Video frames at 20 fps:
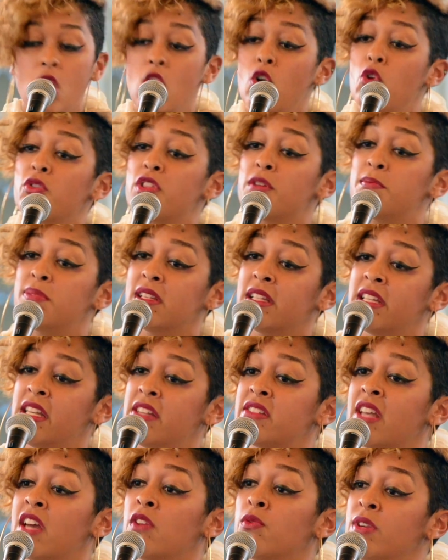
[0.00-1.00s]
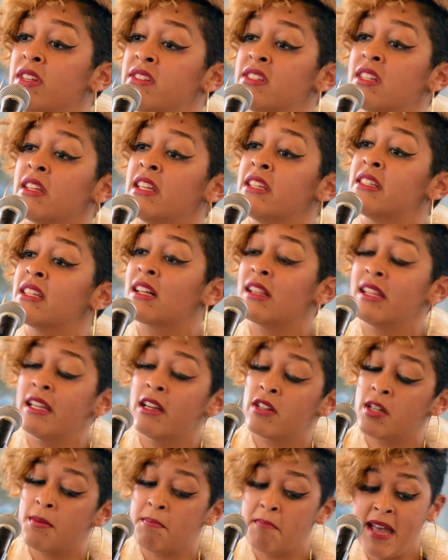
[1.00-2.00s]
who the police had recently
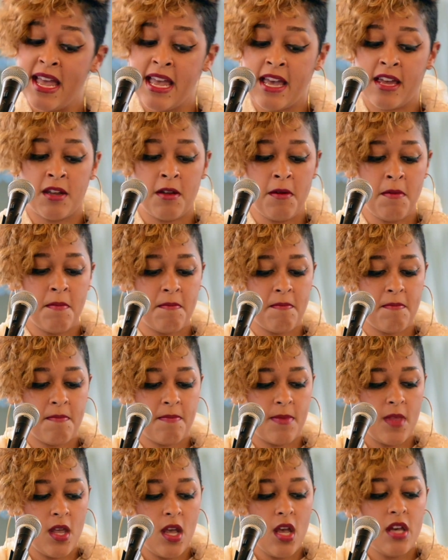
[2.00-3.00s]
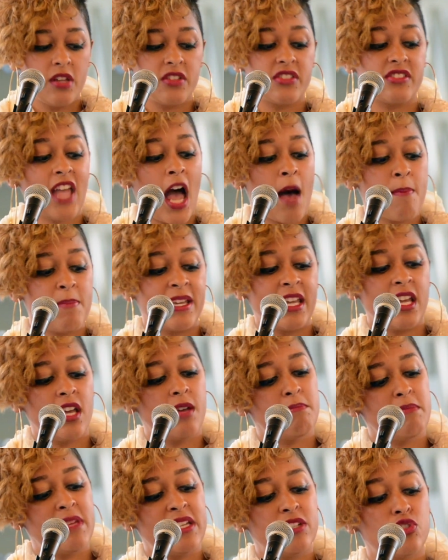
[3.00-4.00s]
declared a man, stopping
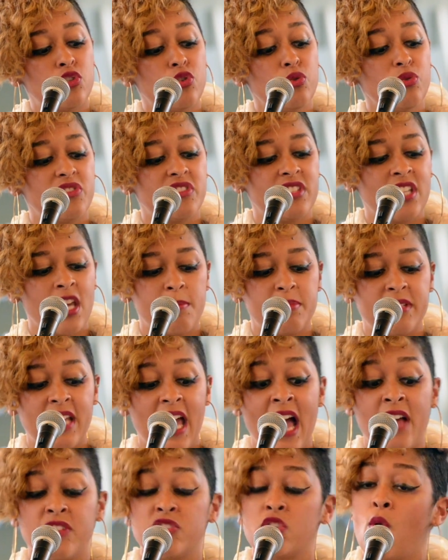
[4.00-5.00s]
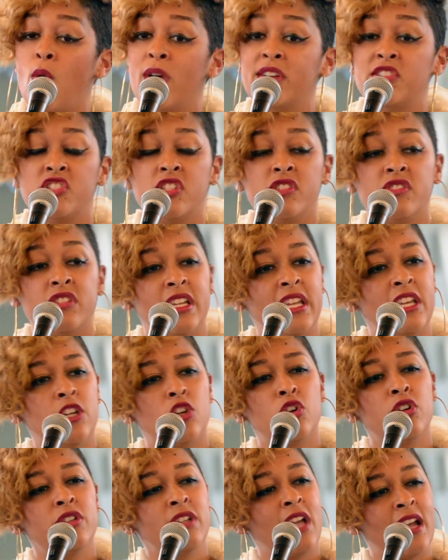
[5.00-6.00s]
him mid-two-step to ask questions that he
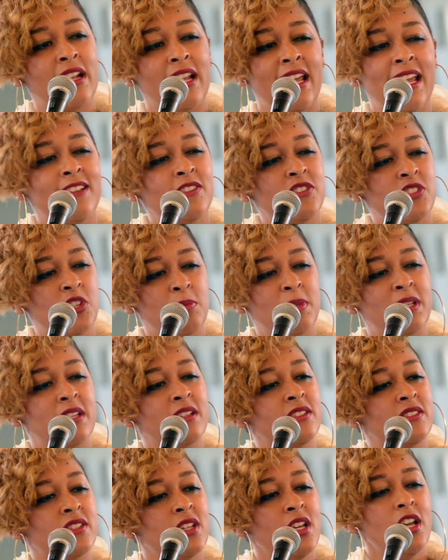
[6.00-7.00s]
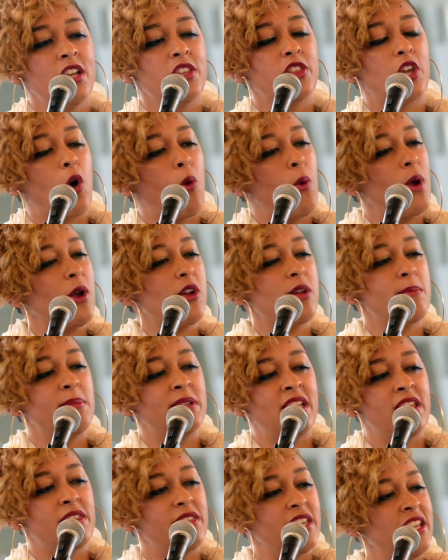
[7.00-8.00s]
could not answer because the query
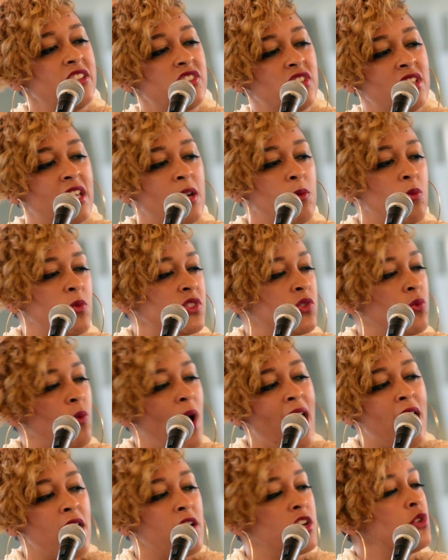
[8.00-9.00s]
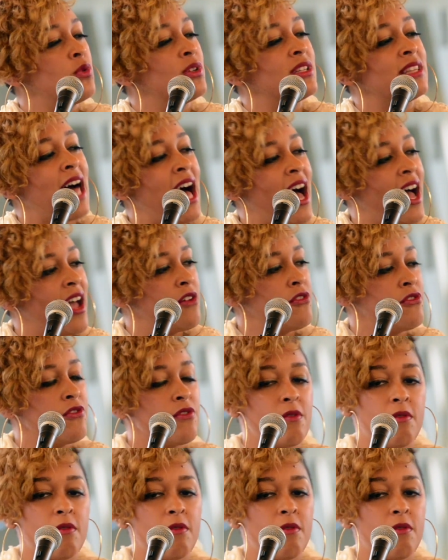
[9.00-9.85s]
beneath each of them was, why are you alive?